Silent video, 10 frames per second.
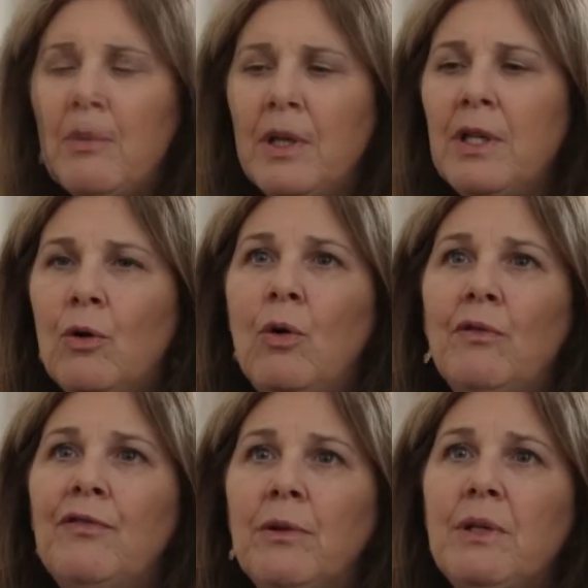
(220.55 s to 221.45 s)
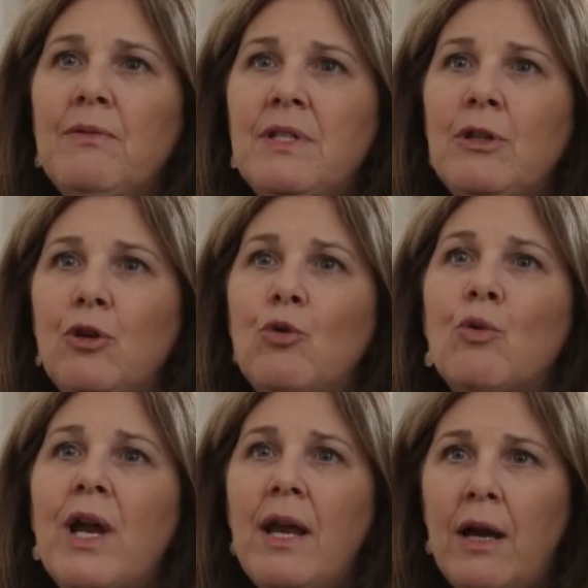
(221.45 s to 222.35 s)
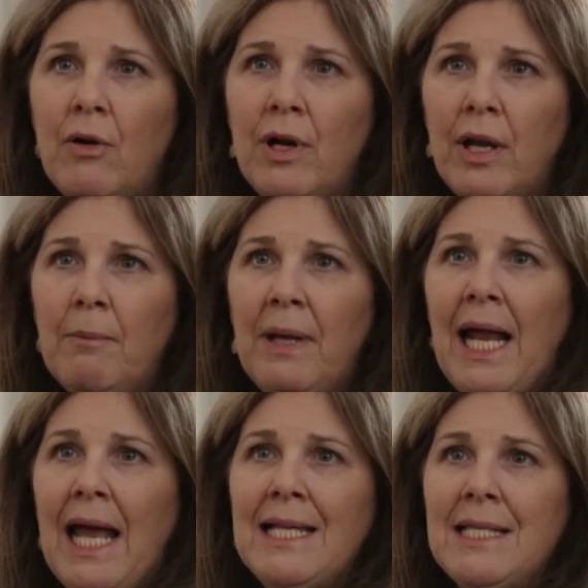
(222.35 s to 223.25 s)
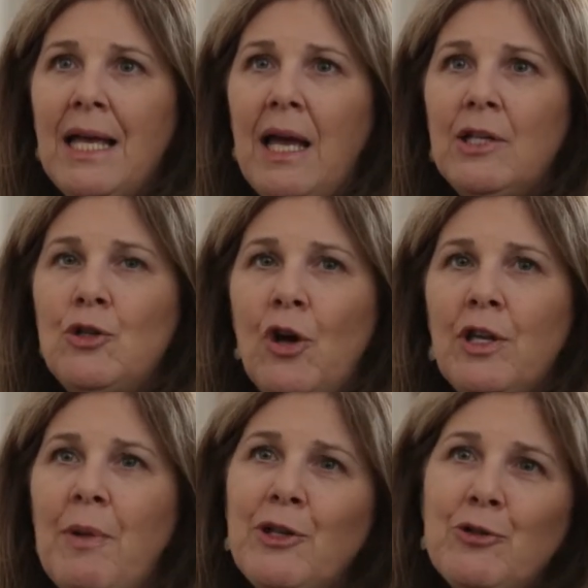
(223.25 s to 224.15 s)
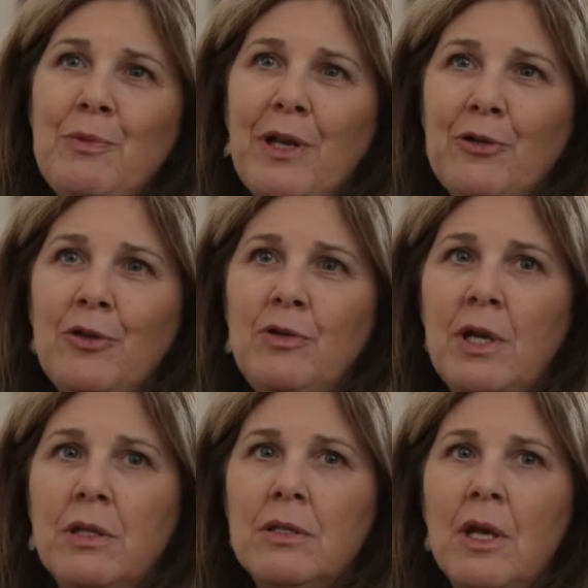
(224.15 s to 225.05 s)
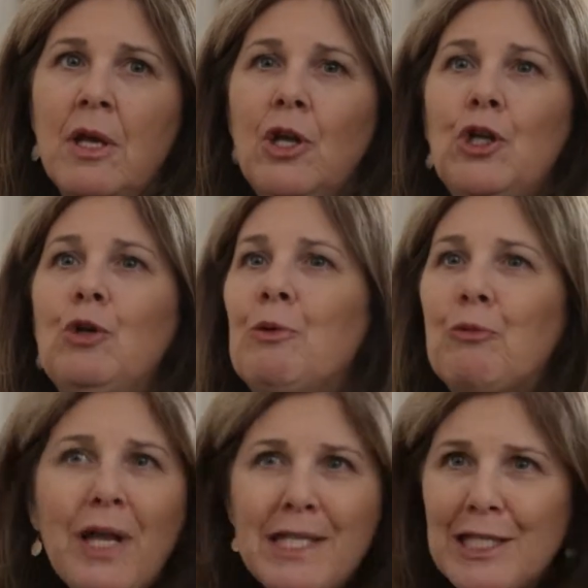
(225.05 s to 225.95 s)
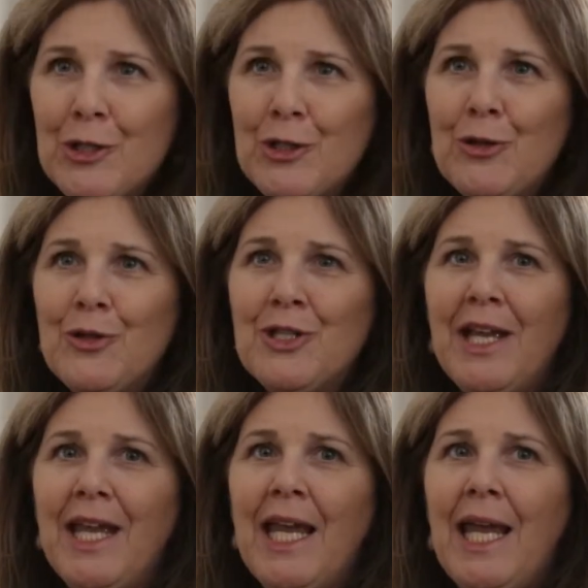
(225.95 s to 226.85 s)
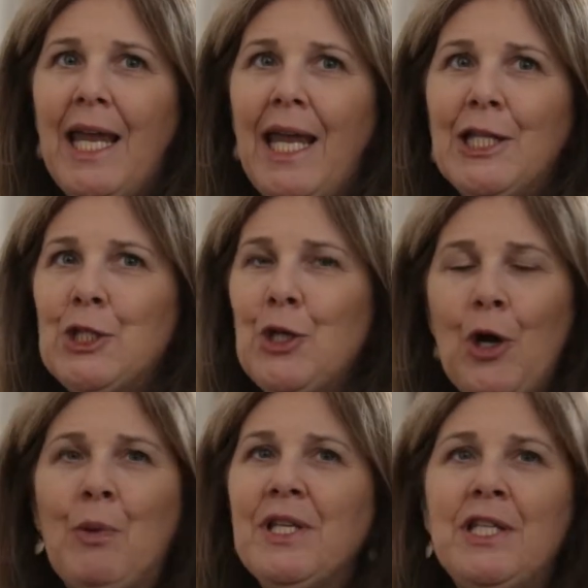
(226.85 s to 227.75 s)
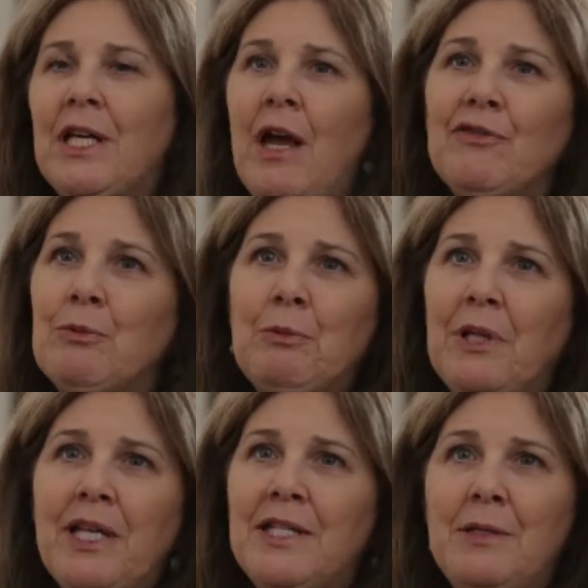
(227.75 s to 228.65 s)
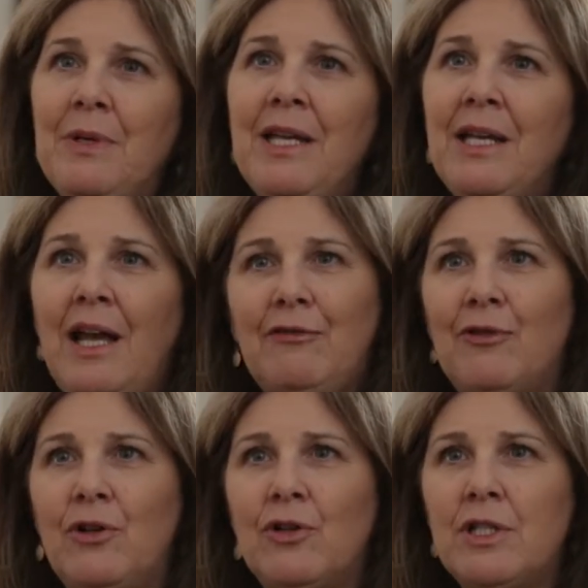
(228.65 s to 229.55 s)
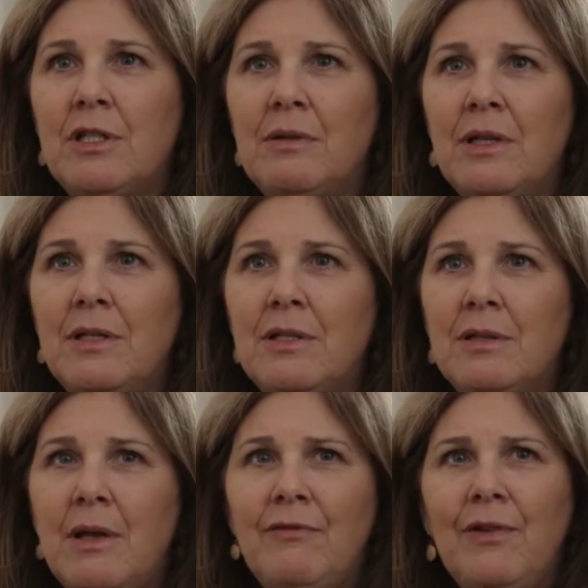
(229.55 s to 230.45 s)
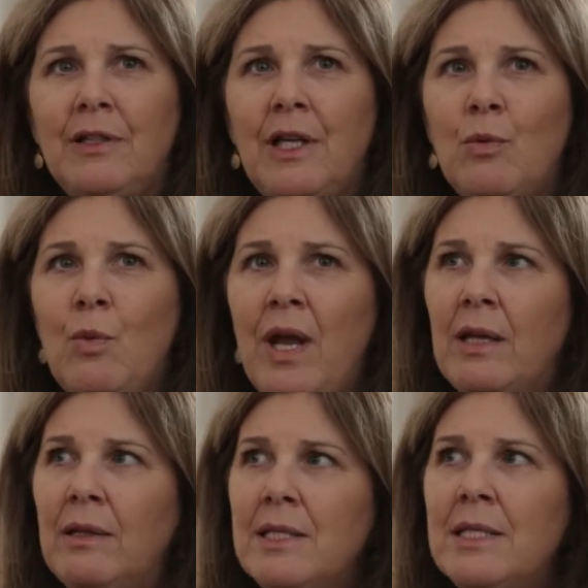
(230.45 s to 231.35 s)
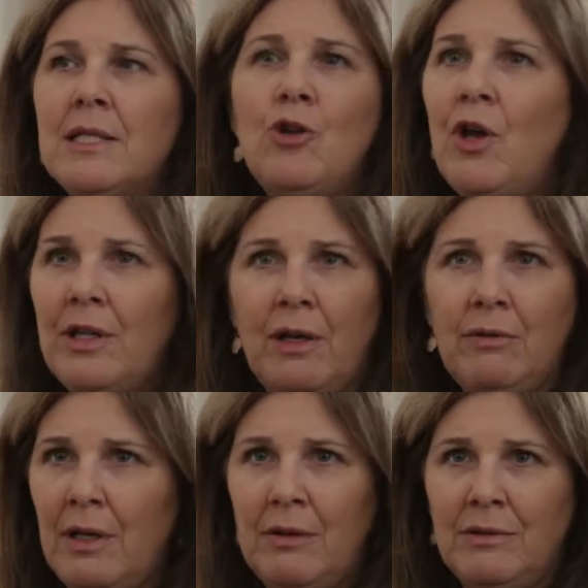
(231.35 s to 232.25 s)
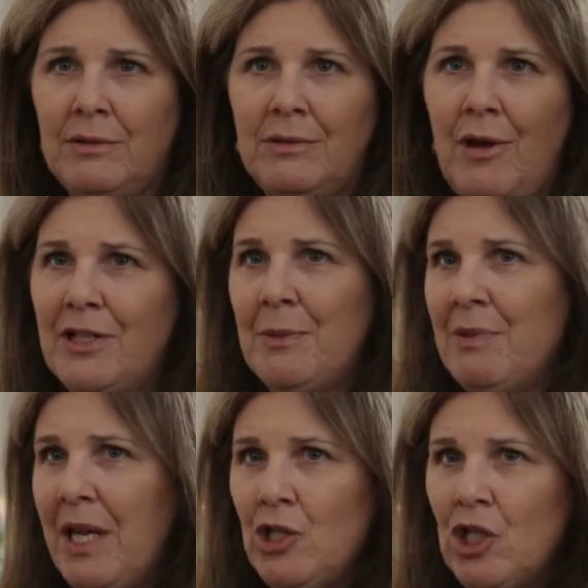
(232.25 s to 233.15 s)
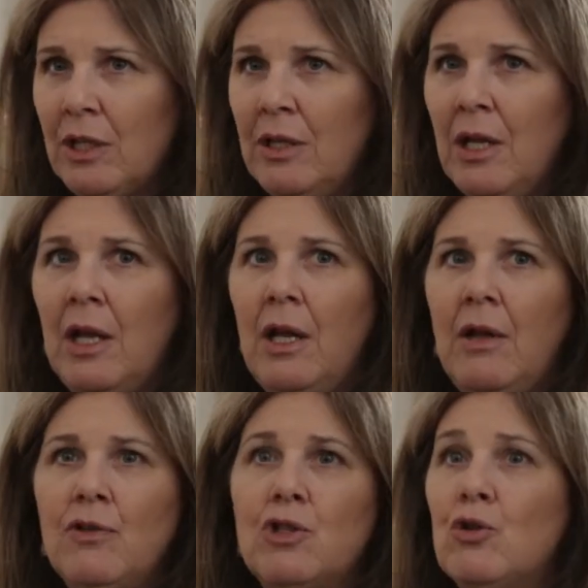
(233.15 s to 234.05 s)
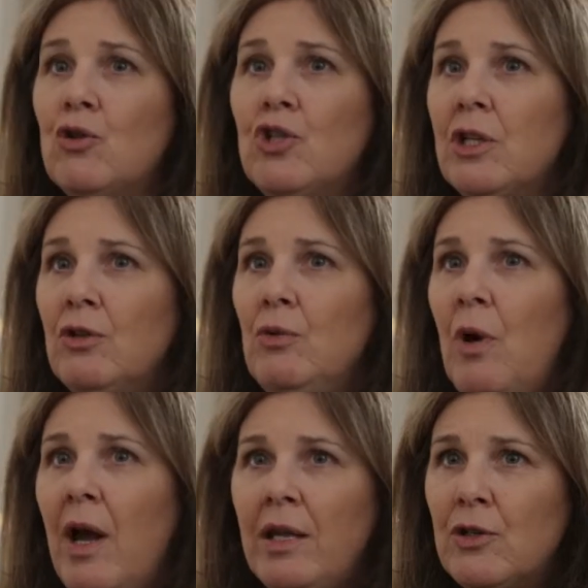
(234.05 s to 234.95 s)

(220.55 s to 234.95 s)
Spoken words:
Really, the whole film lives in the gray area, but as a documentary maker who does human rights issues, it wasn't a comfortable place to be at first, because I felt like, wait, this is not an out-and-out condemnation. The surgeon who I